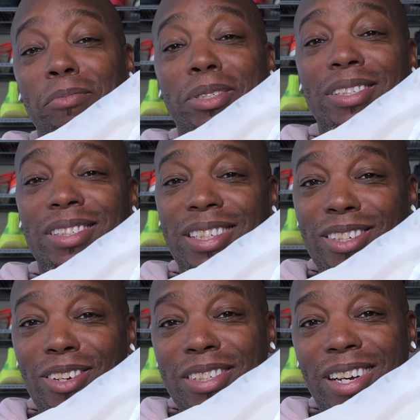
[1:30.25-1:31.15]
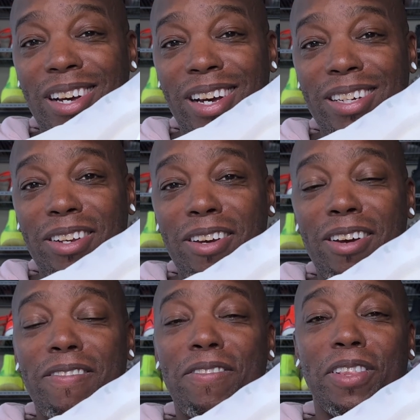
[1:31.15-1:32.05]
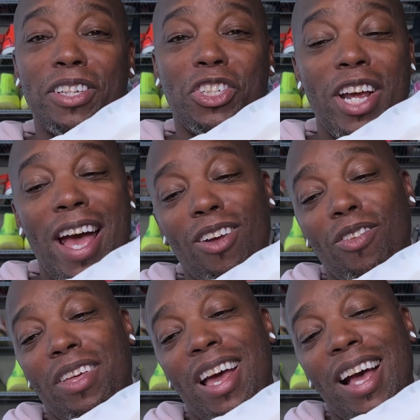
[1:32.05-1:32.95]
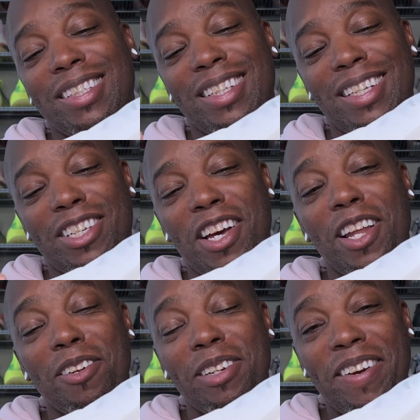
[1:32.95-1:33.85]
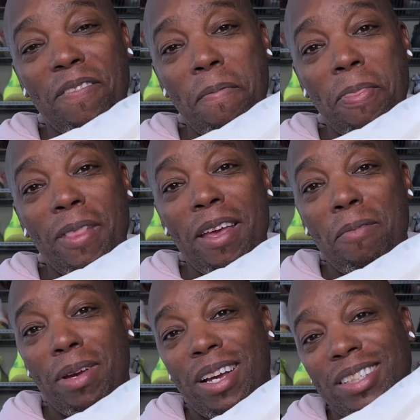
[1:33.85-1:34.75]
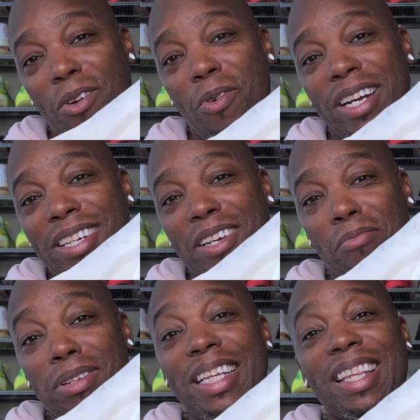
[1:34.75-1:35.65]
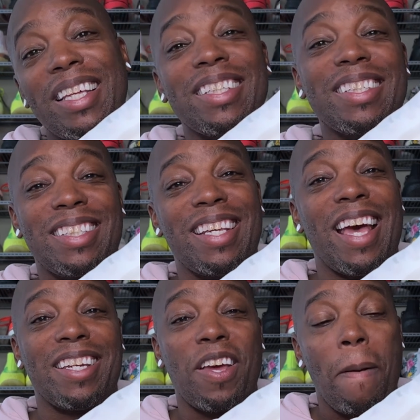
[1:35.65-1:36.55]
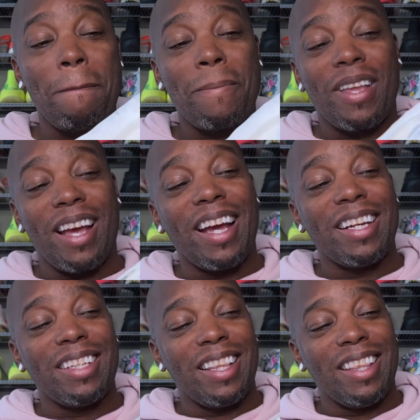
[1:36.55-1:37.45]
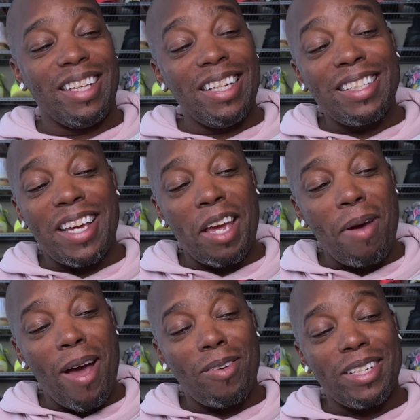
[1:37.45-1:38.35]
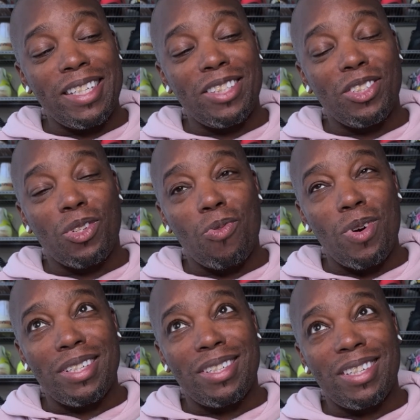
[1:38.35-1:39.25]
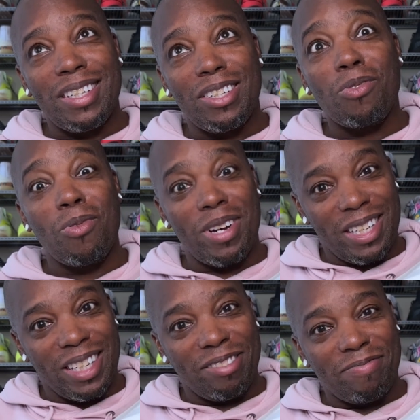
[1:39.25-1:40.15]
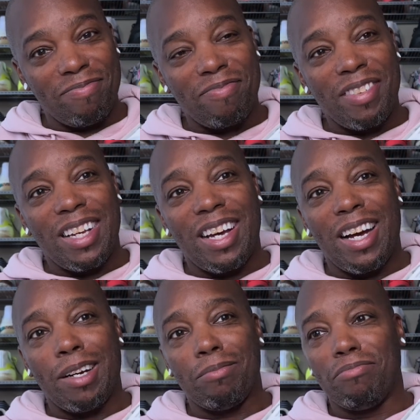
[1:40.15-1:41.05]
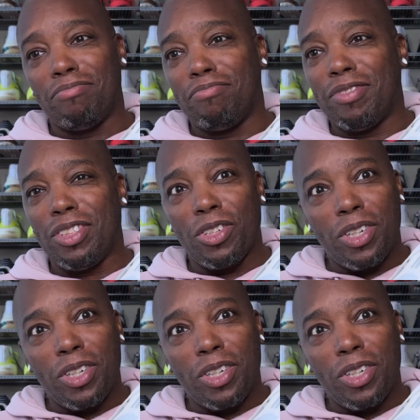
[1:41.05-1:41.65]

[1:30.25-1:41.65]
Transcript: still on the hunt for the Shadow that has this coloring because I wanted to complete this set. And these came out in 2020. During